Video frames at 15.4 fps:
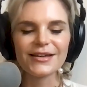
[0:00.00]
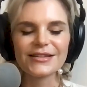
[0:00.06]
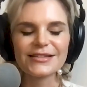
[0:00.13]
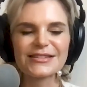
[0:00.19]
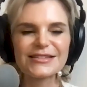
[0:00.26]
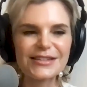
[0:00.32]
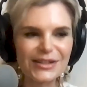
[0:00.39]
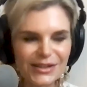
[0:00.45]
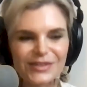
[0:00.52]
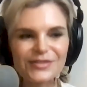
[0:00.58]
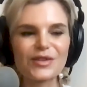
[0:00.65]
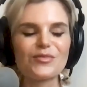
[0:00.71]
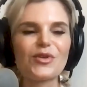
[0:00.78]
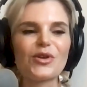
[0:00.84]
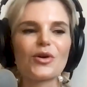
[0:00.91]
stealing
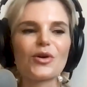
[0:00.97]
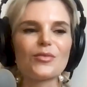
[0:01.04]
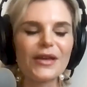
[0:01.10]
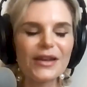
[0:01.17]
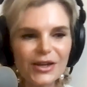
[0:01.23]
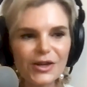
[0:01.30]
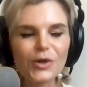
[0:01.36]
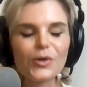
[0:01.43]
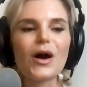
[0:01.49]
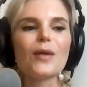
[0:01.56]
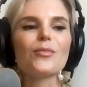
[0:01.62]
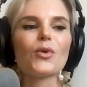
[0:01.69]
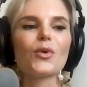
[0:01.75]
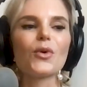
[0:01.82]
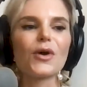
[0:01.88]
from you or beating you
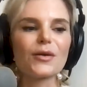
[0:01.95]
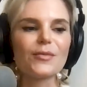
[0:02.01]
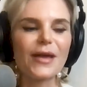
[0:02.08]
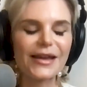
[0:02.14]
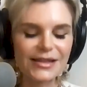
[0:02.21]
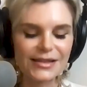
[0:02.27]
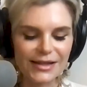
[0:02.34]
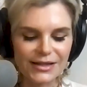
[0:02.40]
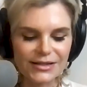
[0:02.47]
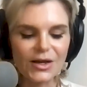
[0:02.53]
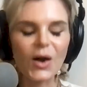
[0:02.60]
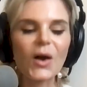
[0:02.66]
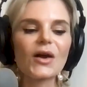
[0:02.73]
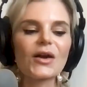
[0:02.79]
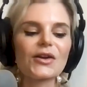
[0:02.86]
up or making things
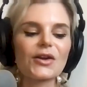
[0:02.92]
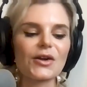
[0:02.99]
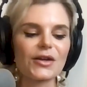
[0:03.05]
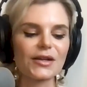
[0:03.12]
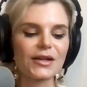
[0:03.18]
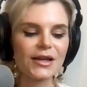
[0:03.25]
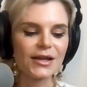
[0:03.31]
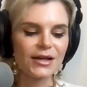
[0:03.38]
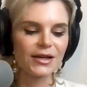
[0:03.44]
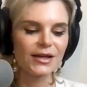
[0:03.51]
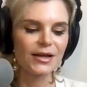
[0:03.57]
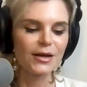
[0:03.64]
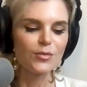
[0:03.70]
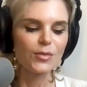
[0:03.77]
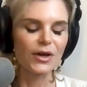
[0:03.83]
harder.
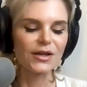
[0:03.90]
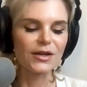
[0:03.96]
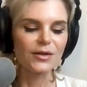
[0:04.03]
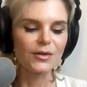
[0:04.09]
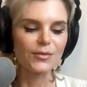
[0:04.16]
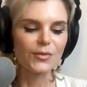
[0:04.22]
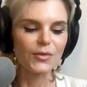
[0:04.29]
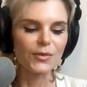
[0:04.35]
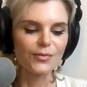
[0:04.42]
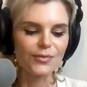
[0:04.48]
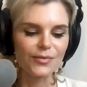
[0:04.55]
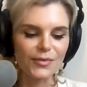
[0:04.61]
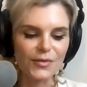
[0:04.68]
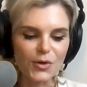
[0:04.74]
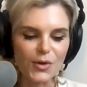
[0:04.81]
But
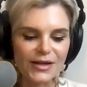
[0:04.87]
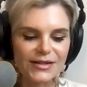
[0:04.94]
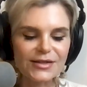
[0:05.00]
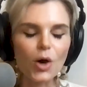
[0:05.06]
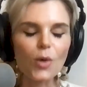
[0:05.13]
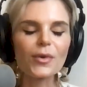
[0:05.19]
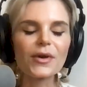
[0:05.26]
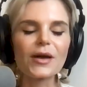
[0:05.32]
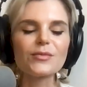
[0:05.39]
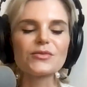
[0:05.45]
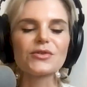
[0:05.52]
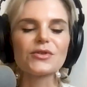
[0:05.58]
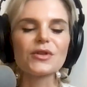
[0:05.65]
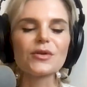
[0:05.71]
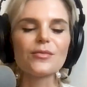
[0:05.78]
you get to open up
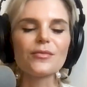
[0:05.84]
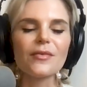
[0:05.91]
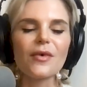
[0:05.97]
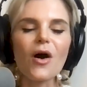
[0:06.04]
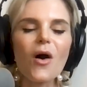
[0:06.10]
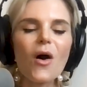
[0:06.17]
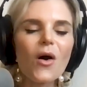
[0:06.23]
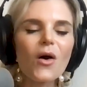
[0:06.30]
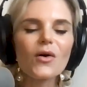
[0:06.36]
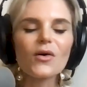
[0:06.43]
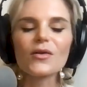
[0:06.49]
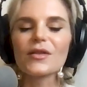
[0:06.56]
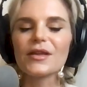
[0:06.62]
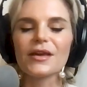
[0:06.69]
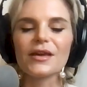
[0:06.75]
to
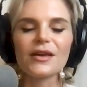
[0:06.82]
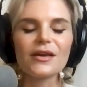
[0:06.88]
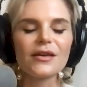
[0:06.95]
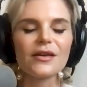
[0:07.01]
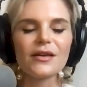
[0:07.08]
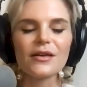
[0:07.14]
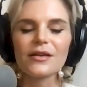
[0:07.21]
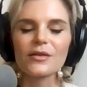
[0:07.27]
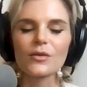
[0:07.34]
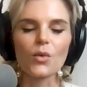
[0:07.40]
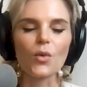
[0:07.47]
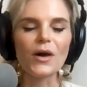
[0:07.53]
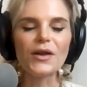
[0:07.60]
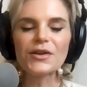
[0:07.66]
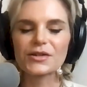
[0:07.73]
all the
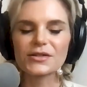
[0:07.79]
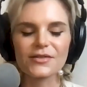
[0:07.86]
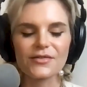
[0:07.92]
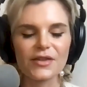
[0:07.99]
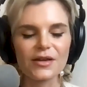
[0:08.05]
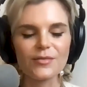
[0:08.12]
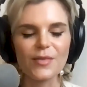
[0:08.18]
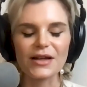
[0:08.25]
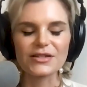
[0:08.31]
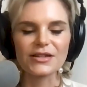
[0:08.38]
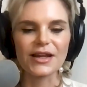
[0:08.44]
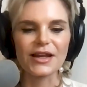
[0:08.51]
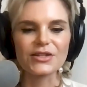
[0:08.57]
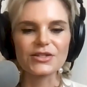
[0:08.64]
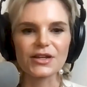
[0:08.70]
wonders of the
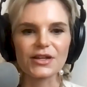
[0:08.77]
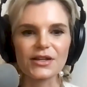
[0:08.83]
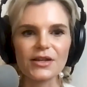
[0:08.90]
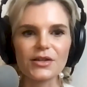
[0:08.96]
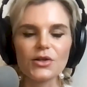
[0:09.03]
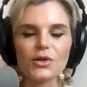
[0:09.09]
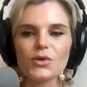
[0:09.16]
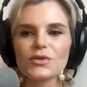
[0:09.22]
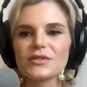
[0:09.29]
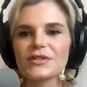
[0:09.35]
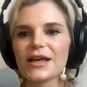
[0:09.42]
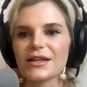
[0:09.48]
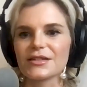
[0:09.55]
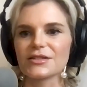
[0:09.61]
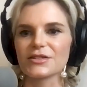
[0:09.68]
imagination and use
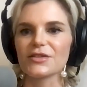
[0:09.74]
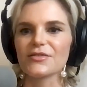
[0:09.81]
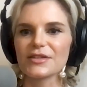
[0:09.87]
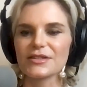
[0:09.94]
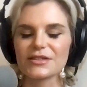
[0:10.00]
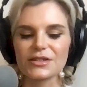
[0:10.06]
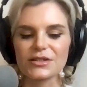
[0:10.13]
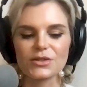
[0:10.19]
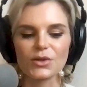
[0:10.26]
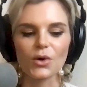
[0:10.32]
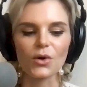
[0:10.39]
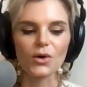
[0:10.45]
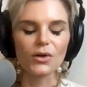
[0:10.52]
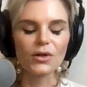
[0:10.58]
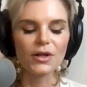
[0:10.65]
that in service to
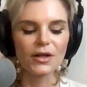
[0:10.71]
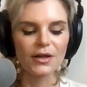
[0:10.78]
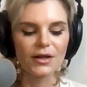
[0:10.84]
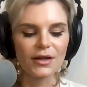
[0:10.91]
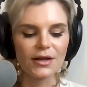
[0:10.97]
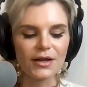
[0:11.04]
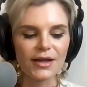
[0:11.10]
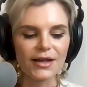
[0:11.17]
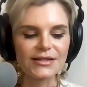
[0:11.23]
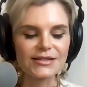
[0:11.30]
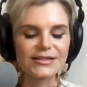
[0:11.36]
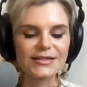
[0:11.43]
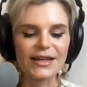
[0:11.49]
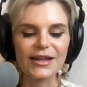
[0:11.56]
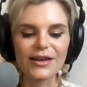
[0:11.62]
soul, instead